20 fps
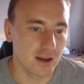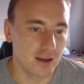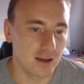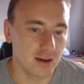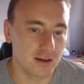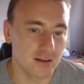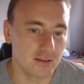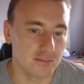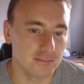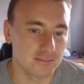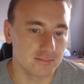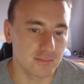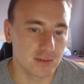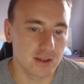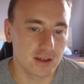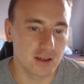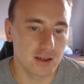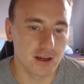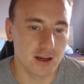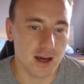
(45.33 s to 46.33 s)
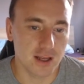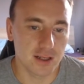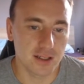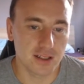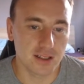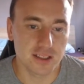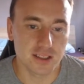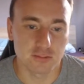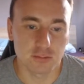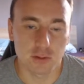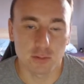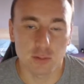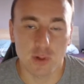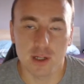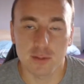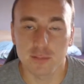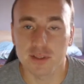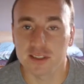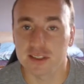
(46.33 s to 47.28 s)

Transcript: Here Anand is with white